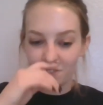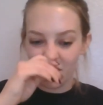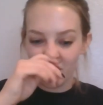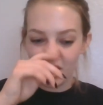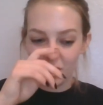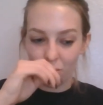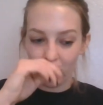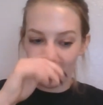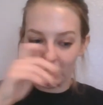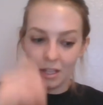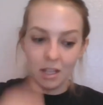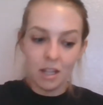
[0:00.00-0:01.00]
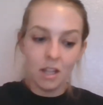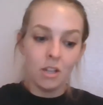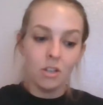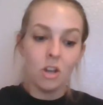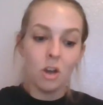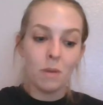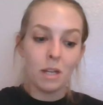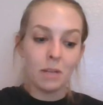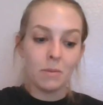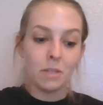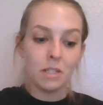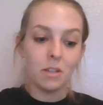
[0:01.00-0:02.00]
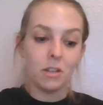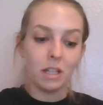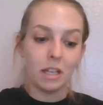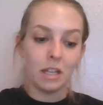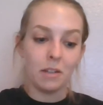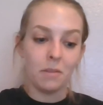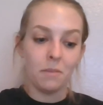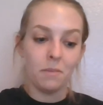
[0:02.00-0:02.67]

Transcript: for the door. Nobody was looking.